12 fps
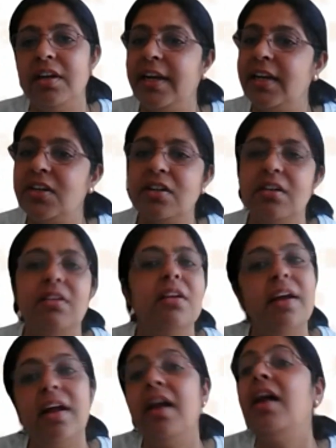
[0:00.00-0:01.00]
radiation
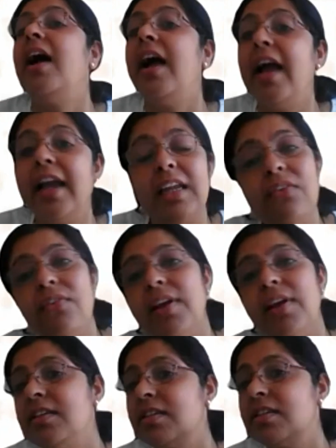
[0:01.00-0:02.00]

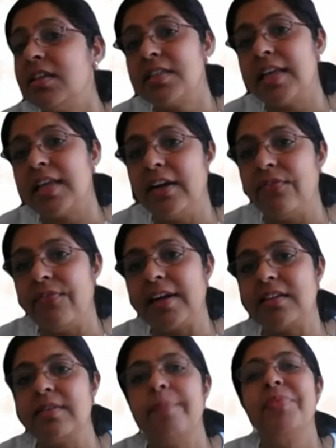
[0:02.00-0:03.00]
aggravates the side effects